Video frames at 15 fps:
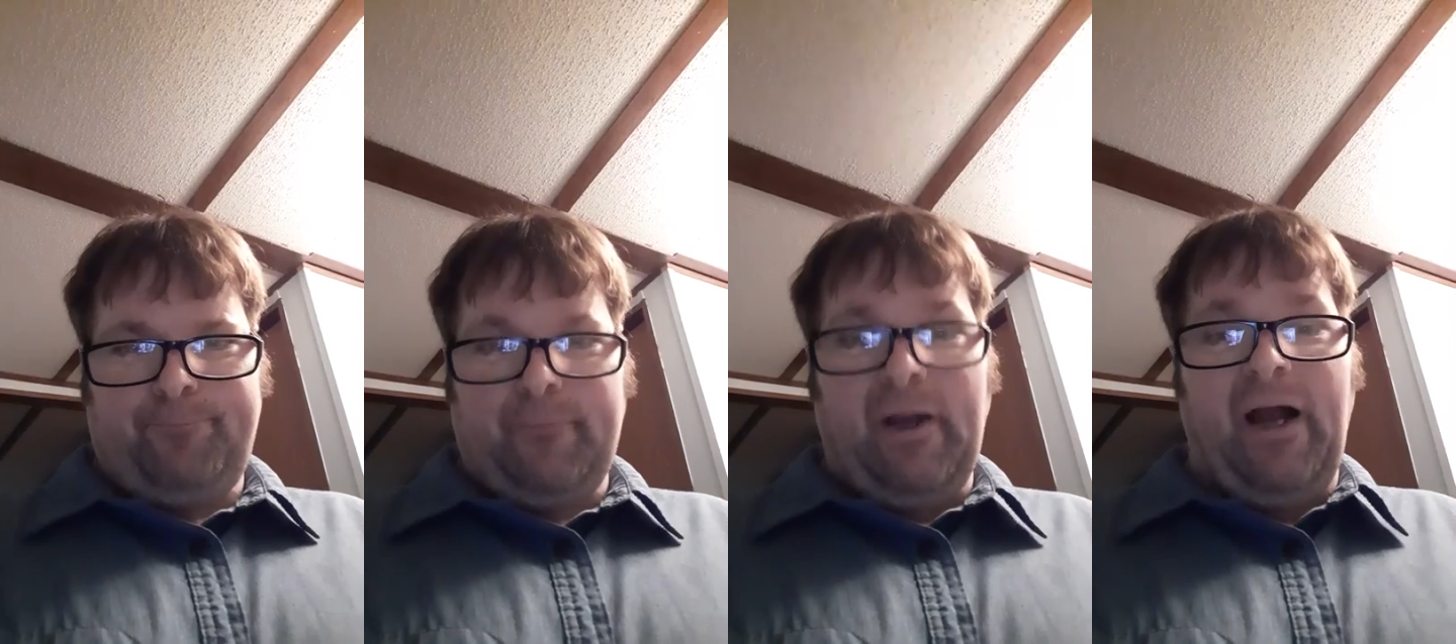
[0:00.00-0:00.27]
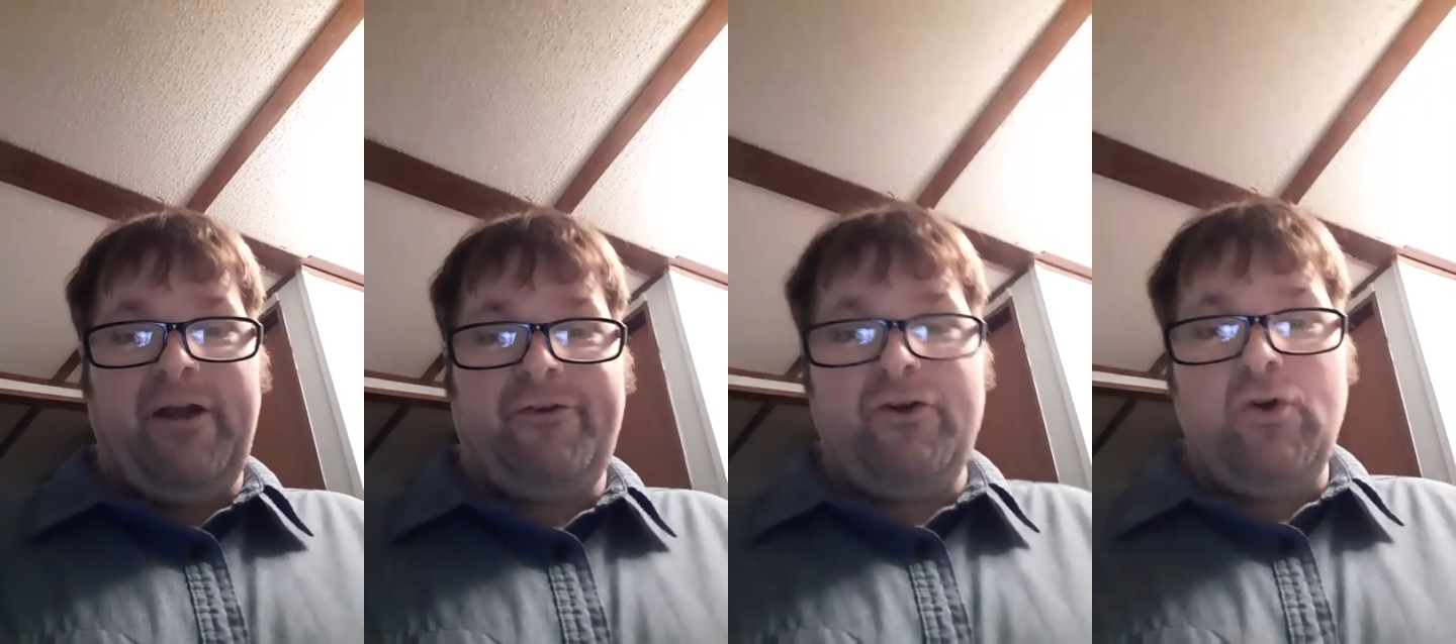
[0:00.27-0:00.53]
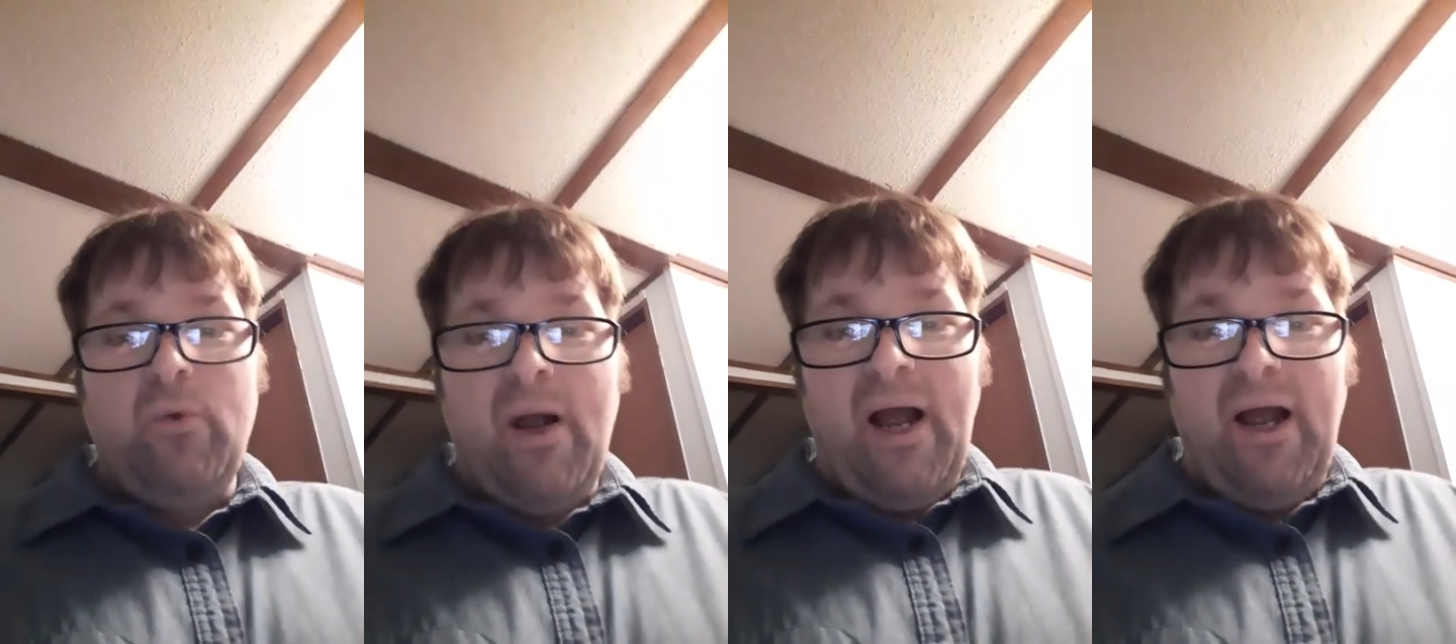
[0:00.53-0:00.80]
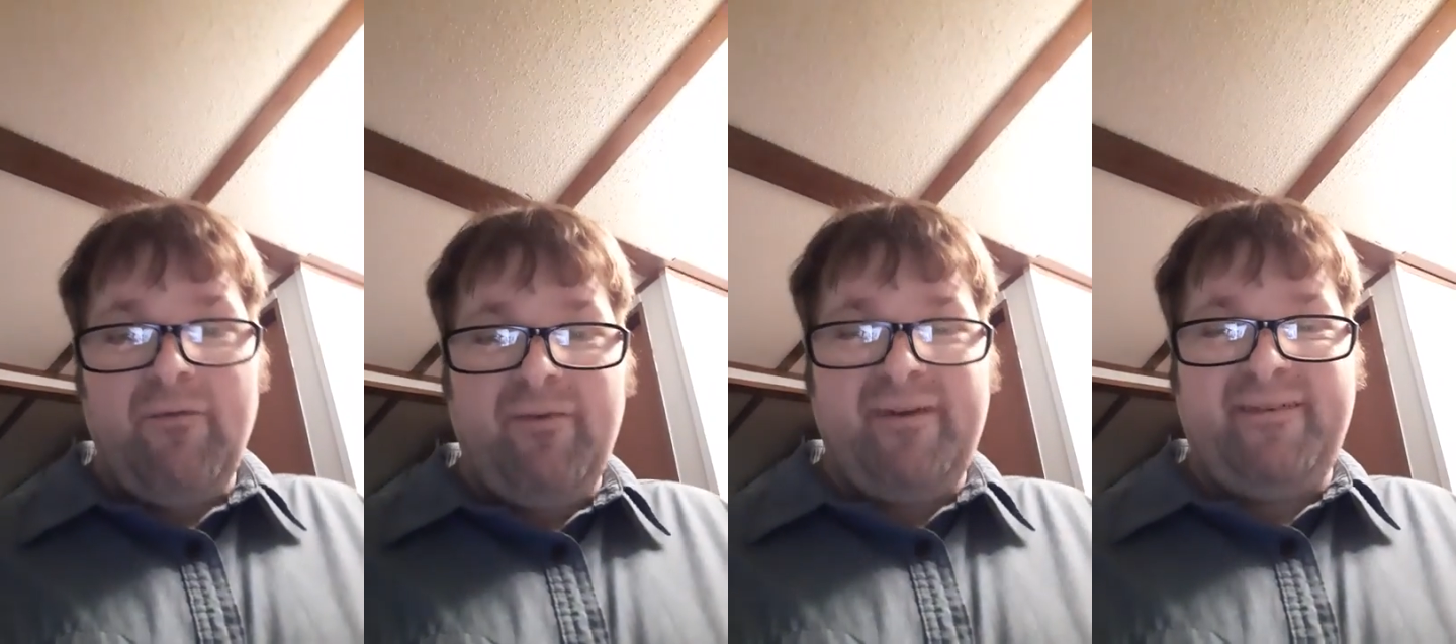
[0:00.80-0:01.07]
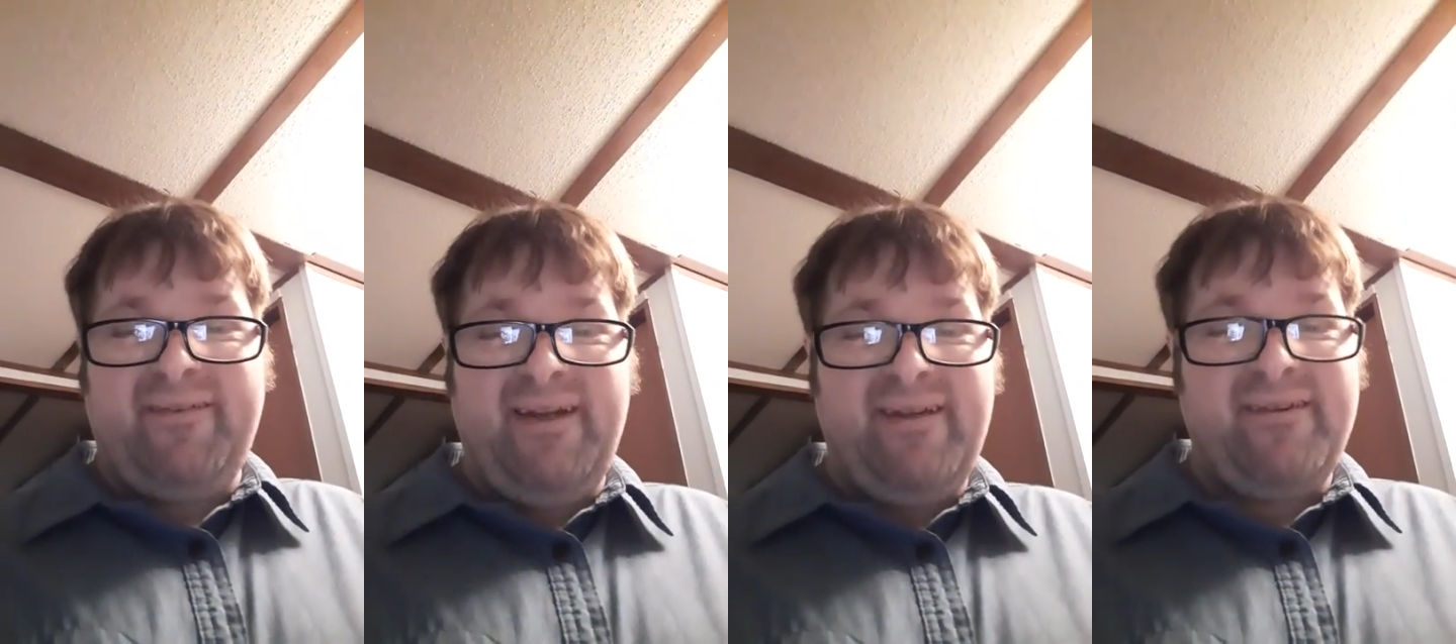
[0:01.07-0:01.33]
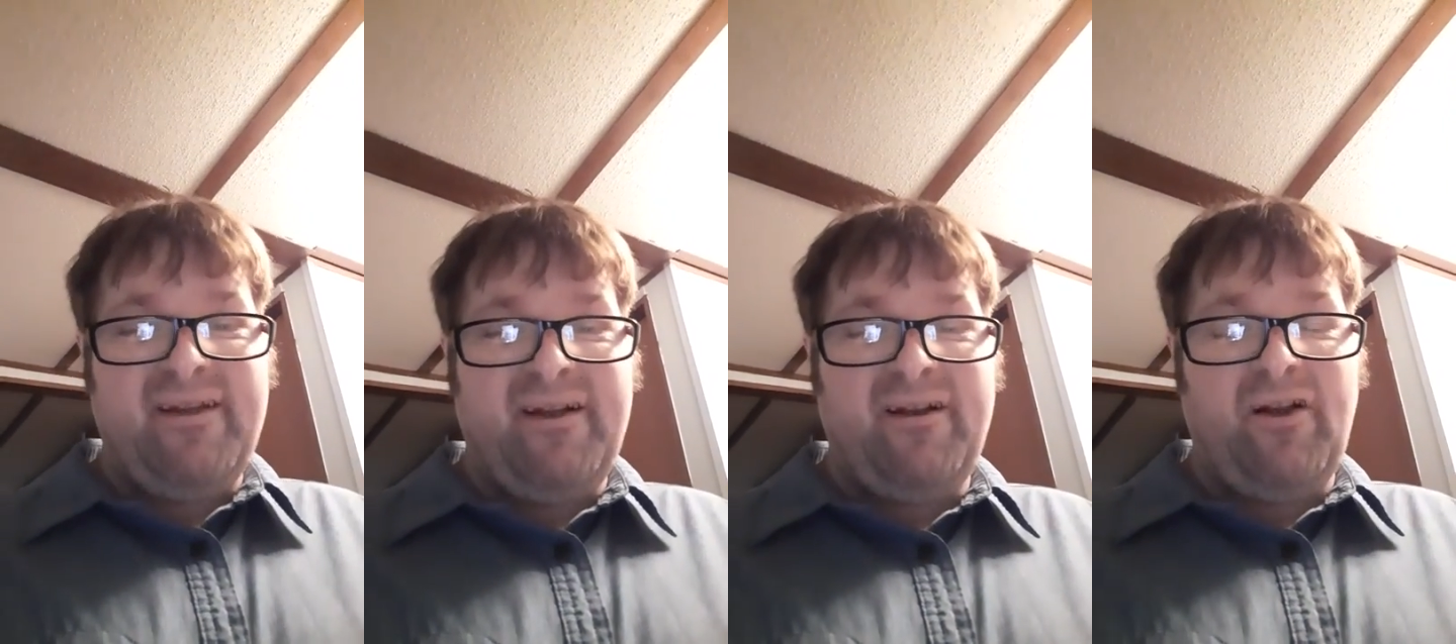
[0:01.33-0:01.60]
I do have a
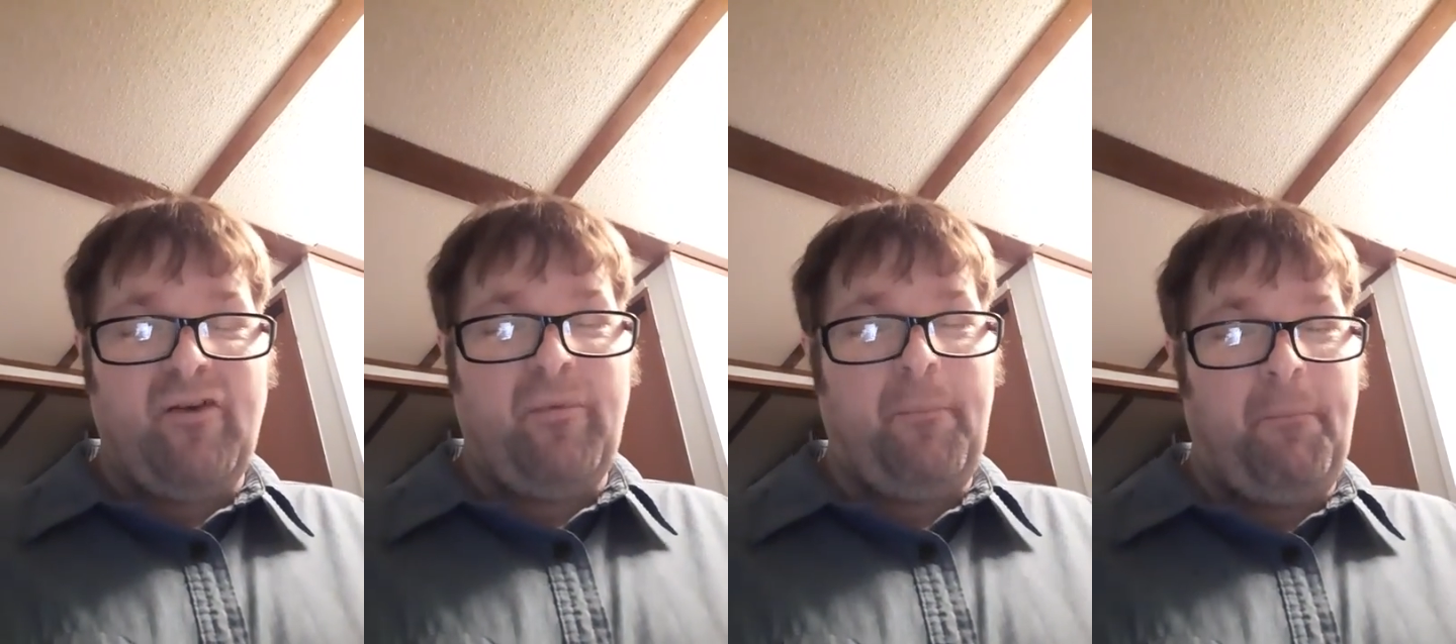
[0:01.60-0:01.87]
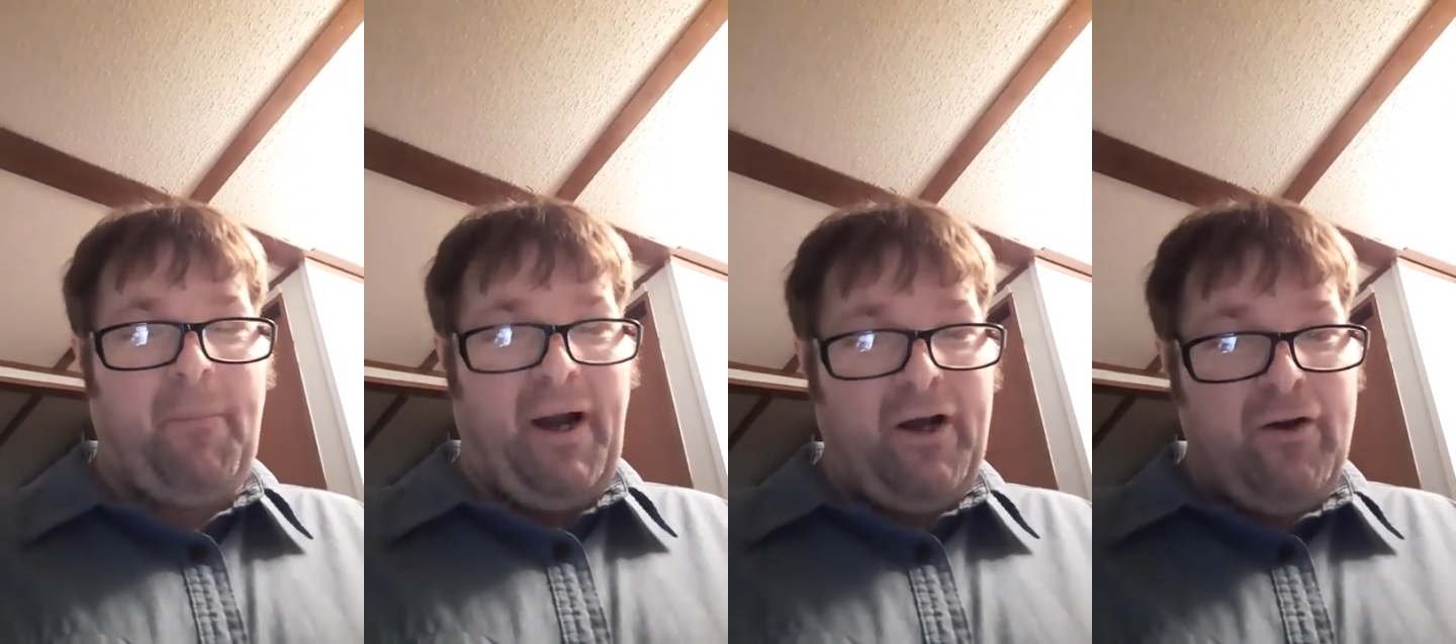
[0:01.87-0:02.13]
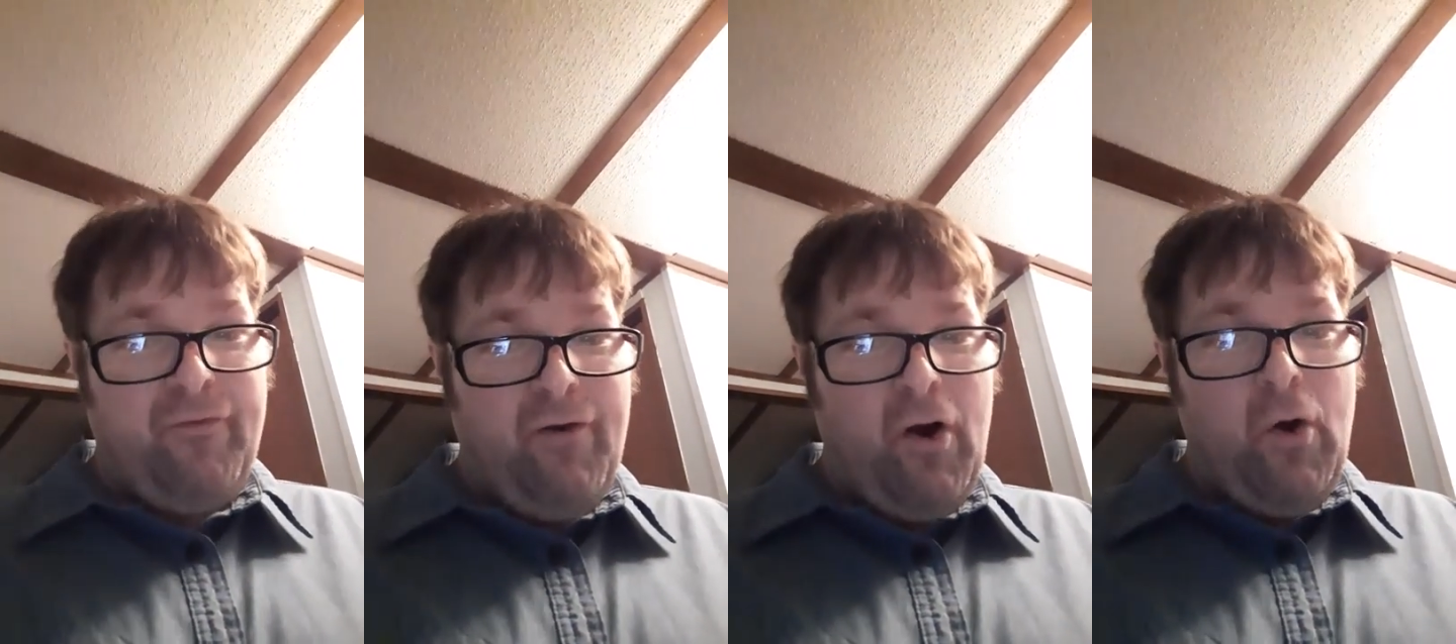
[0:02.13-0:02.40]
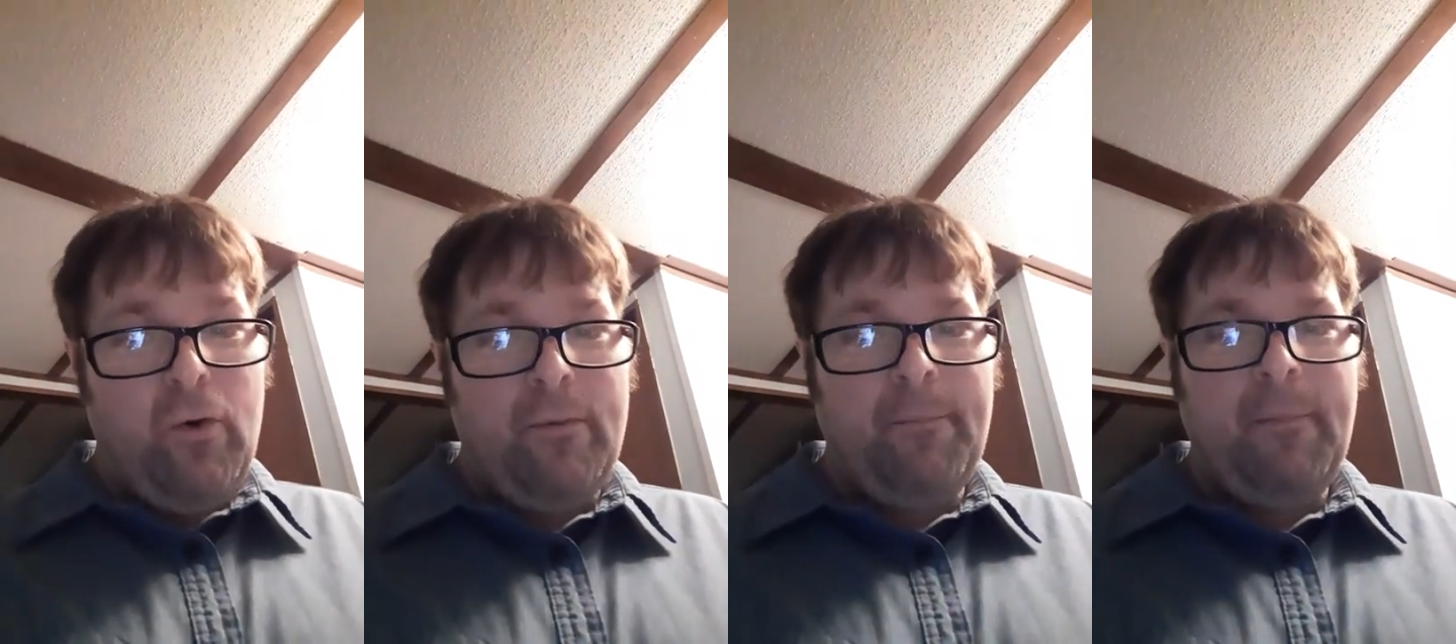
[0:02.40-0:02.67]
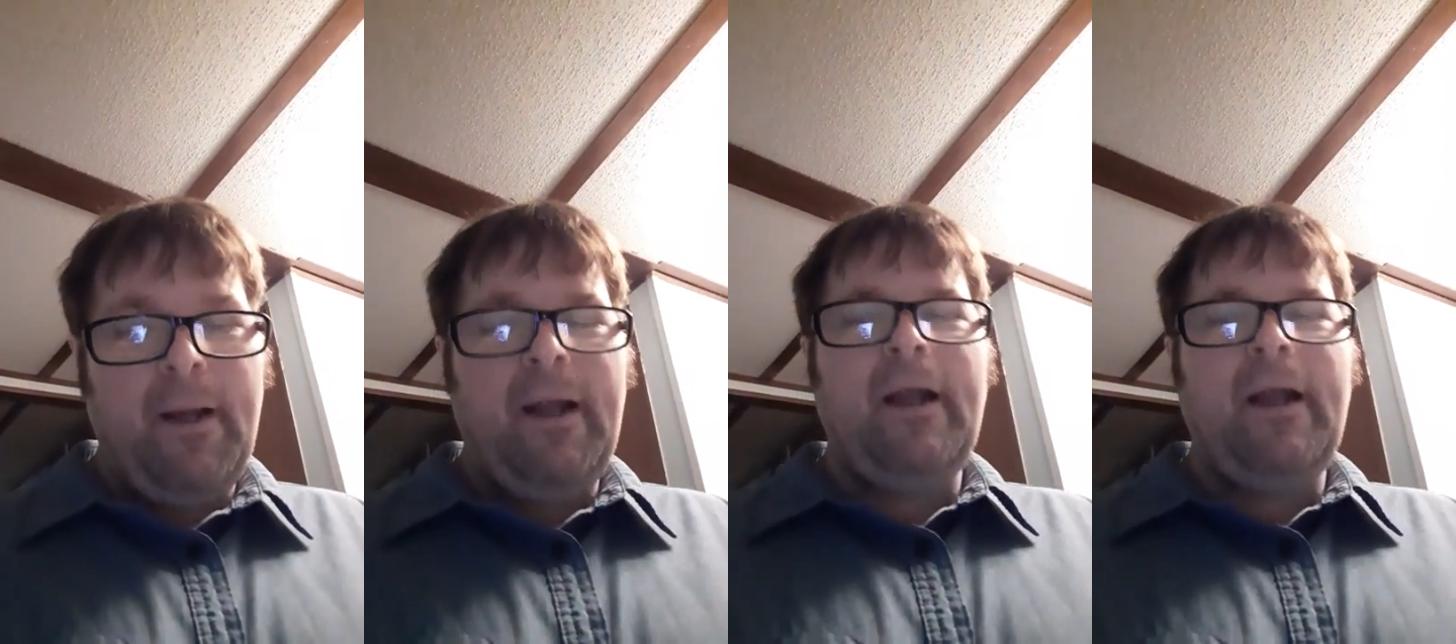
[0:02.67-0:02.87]
decent enough microphone.